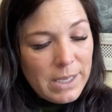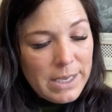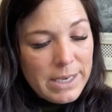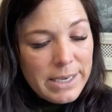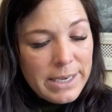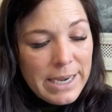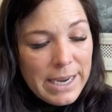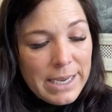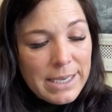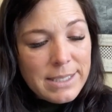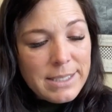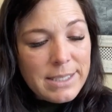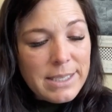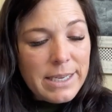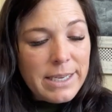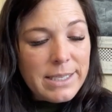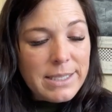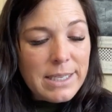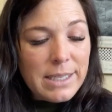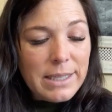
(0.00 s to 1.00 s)
Next
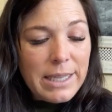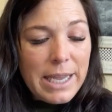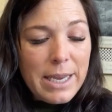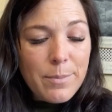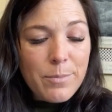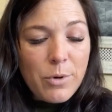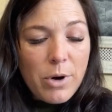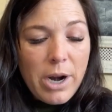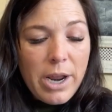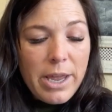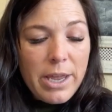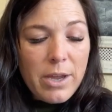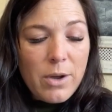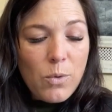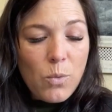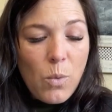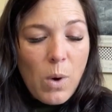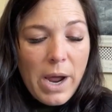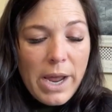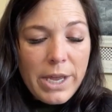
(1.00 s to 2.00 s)
is a Lane
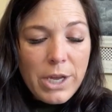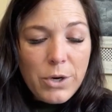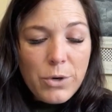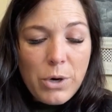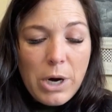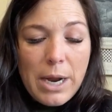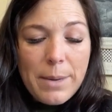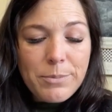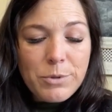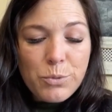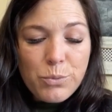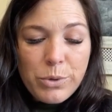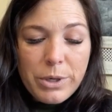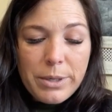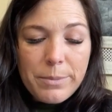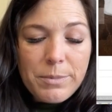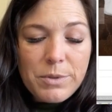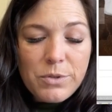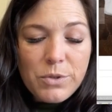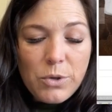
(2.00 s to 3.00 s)
Bryant white cropped
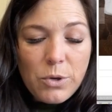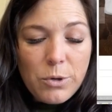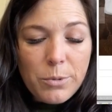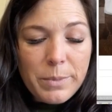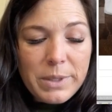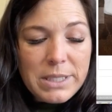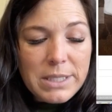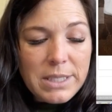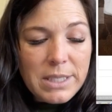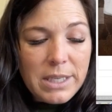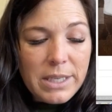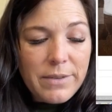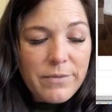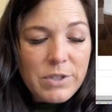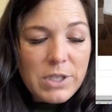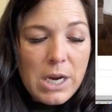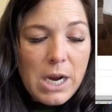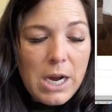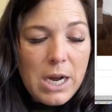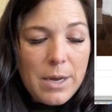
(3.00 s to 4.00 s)
rib dolman sleeve
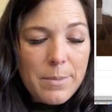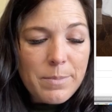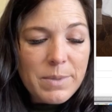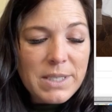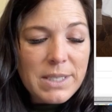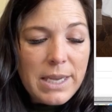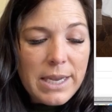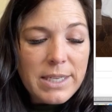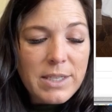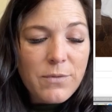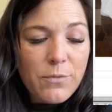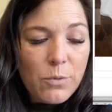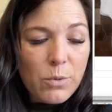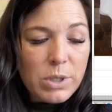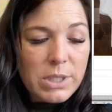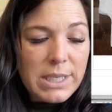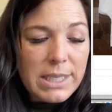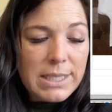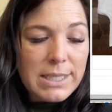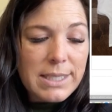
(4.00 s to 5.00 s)
top size
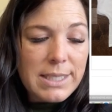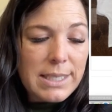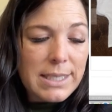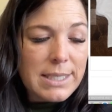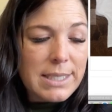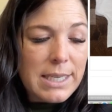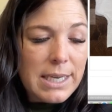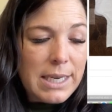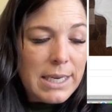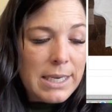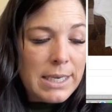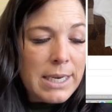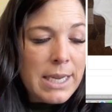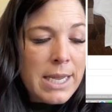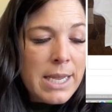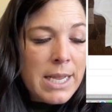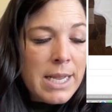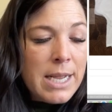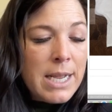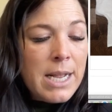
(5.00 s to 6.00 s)
14 16.
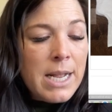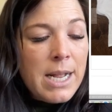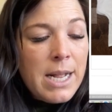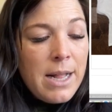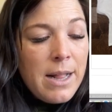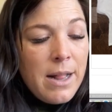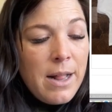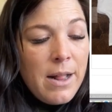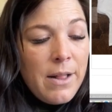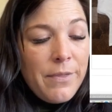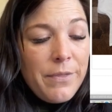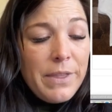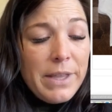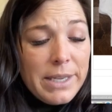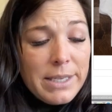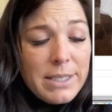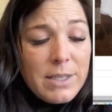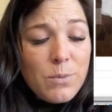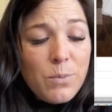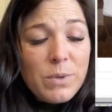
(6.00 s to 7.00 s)

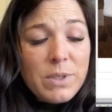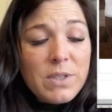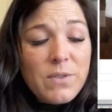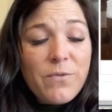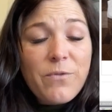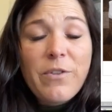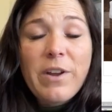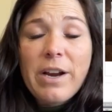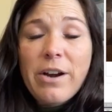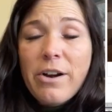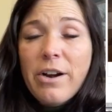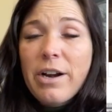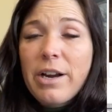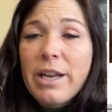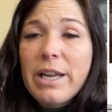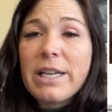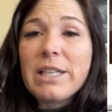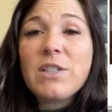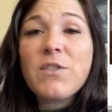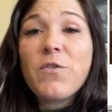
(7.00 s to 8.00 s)
This was
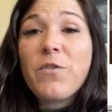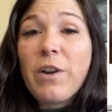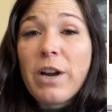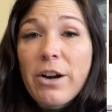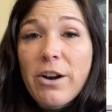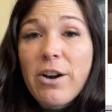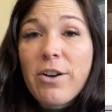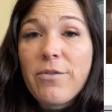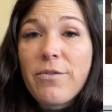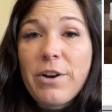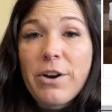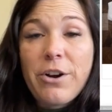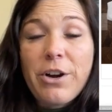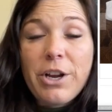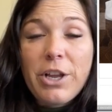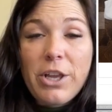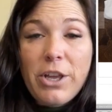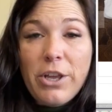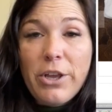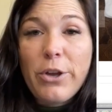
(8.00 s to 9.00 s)
very, it's very,
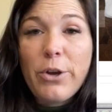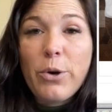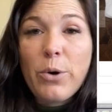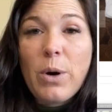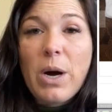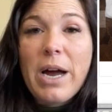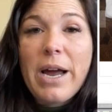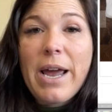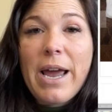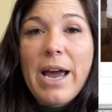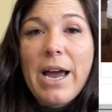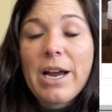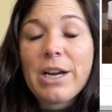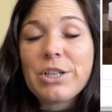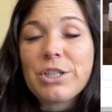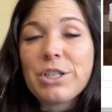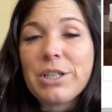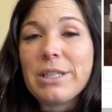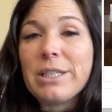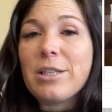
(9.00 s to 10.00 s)
very cute. I
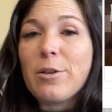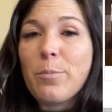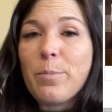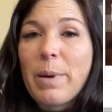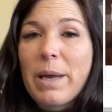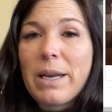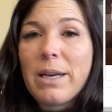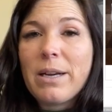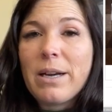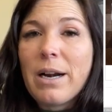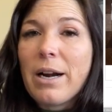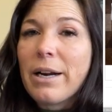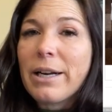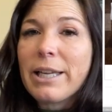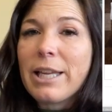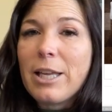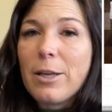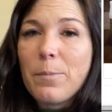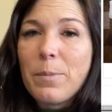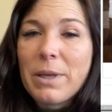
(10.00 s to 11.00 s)
actually debated on
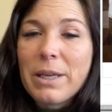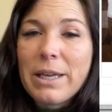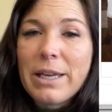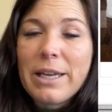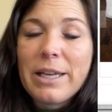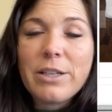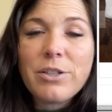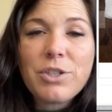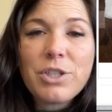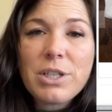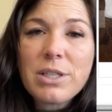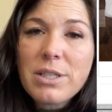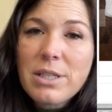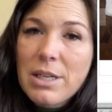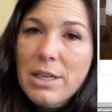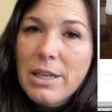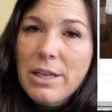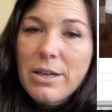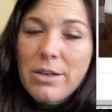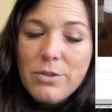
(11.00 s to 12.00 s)
keeping it. It's just a
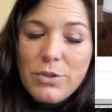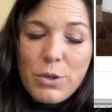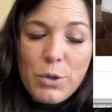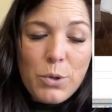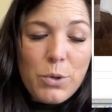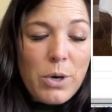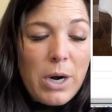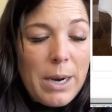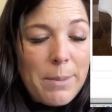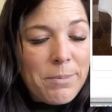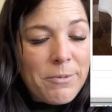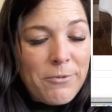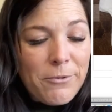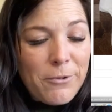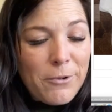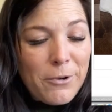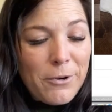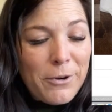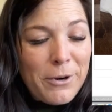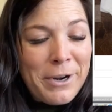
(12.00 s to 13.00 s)
little too cropped
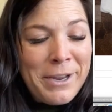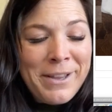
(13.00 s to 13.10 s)
for,